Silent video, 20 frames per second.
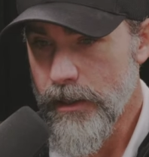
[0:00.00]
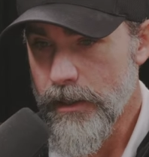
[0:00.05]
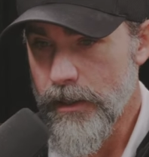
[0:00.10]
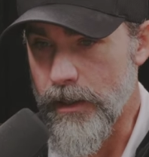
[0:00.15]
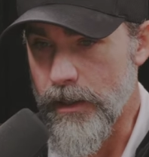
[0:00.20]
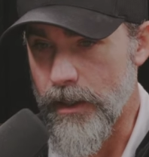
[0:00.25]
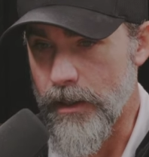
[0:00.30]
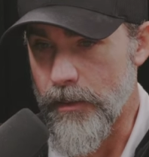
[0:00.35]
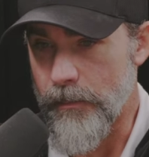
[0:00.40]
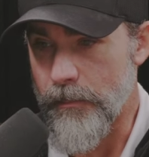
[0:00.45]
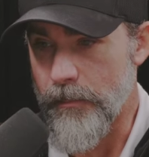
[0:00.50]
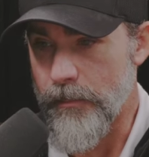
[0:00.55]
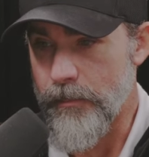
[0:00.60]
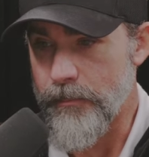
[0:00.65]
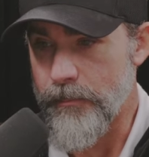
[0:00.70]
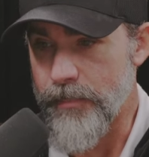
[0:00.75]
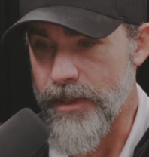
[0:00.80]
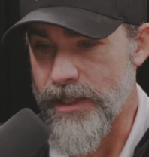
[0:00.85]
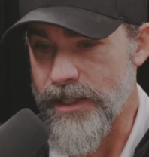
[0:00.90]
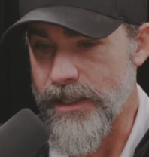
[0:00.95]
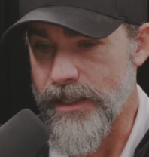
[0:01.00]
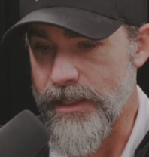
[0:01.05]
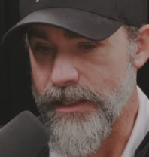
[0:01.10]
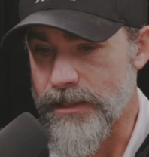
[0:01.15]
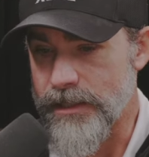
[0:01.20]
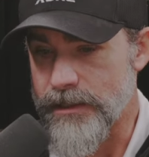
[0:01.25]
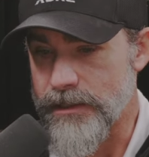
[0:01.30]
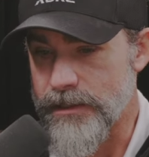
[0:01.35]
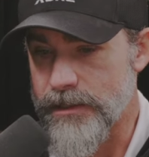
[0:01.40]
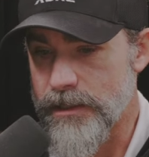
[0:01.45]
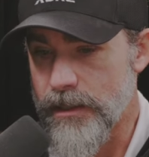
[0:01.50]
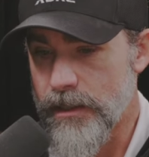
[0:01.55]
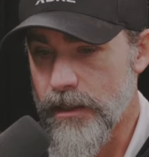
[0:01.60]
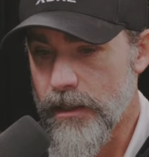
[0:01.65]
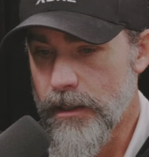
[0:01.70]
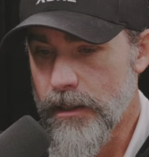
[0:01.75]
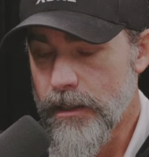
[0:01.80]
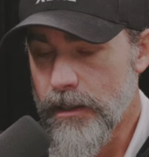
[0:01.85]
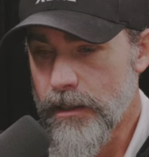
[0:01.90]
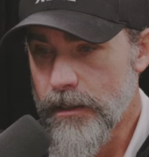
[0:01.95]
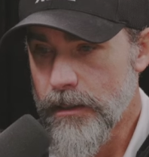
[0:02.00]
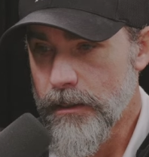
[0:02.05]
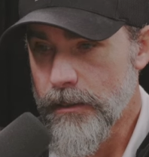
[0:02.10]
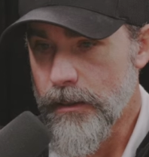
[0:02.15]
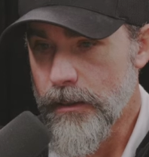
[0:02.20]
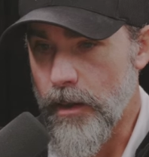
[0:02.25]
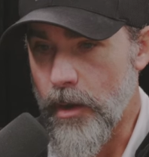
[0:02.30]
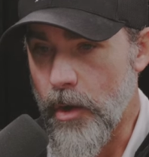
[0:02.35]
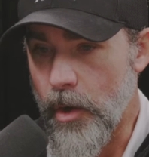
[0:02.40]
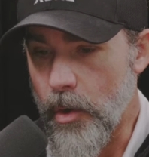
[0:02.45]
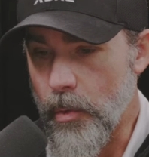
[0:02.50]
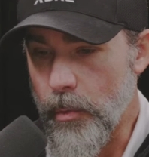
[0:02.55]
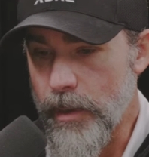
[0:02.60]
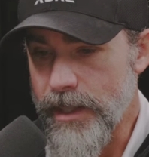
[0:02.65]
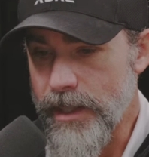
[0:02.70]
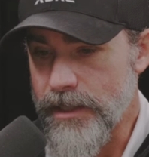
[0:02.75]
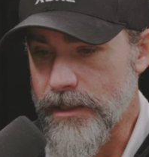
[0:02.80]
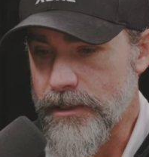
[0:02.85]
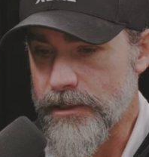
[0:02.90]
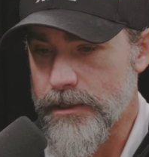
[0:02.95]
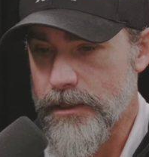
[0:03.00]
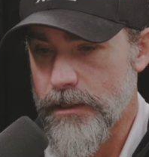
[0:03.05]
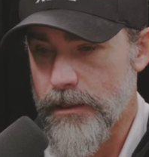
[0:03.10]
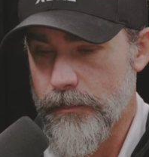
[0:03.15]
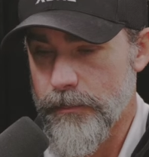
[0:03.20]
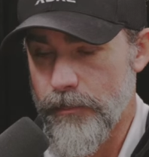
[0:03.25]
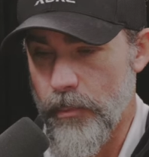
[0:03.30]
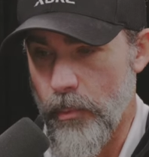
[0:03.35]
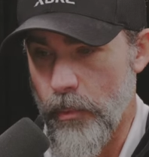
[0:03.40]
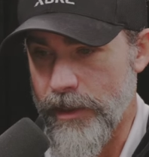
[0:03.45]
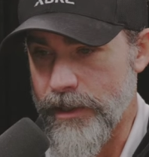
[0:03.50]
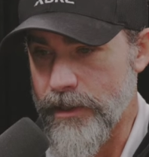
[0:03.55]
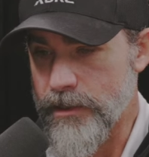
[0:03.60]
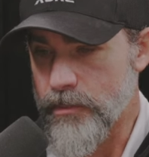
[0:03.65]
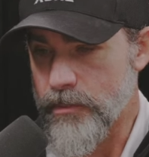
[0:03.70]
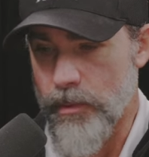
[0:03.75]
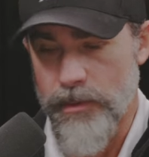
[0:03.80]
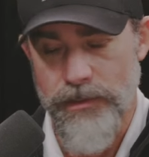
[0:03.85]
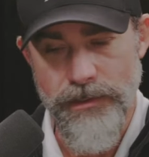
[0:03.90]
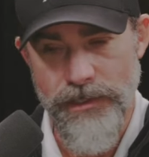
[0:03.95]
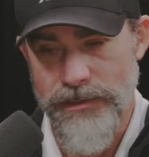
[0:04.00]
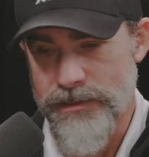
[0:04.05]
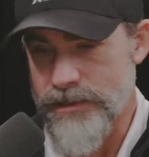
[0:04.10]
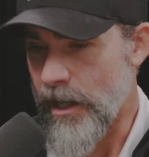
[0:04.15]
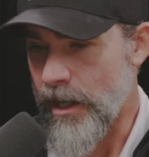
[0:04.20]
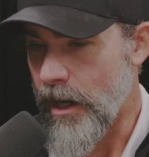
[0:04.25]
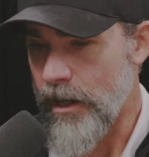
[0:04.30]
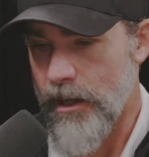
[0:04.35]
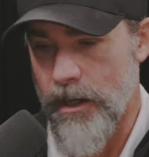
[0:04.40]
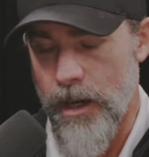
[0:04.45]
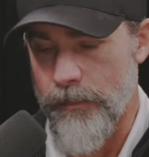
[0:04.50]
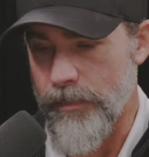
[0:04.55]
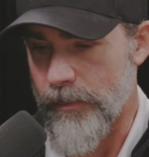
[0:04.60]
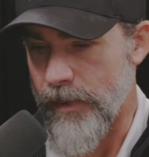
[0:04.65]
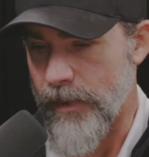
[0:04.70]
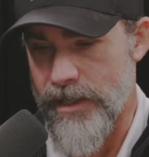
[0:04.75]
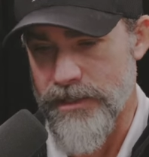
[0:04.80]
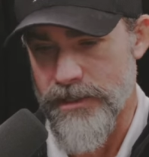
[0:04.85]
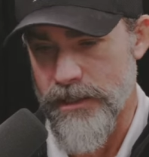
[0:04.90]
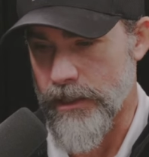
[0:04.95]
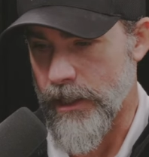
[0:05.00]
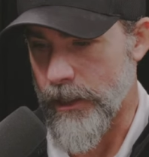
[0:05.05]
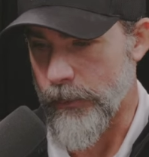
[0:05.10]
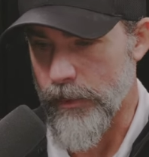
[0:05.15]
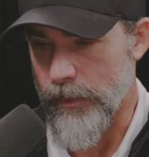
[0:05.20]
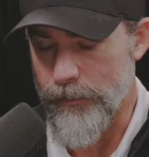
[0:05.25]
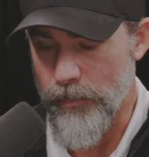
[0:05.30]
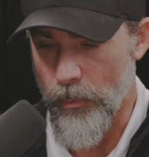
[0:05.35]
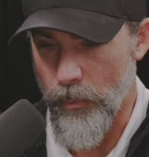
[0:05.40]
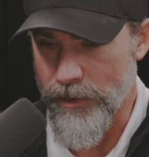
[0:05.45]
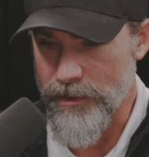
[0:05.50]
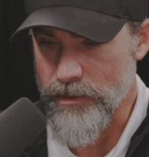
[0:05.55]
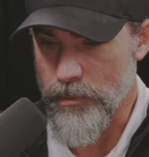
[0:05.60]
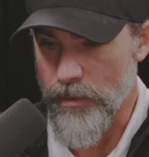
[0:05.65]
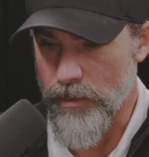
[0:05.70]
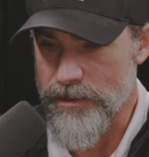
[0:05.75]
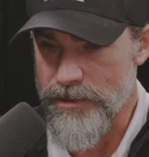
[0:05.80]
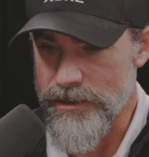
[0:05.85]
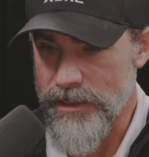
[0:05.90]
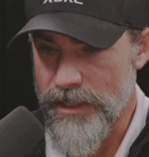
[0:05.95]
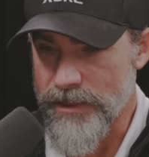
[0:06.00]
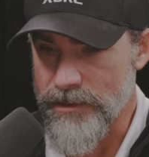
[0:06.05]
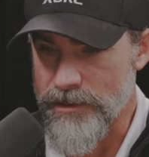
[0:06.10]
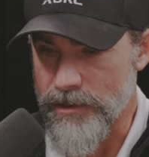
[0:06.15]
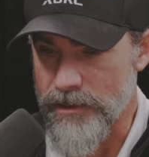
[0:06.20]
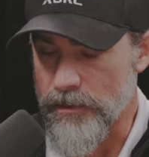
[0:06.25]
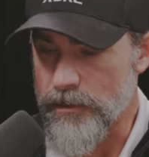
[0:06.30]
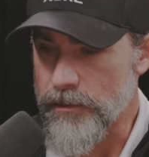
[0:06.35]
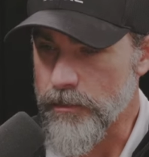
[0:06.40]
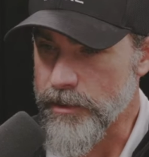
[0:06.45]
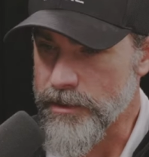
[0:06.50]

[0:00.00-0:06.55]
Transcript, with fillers: um, but it is always pointing toward, it's not compromising. Like we point towards the ideal.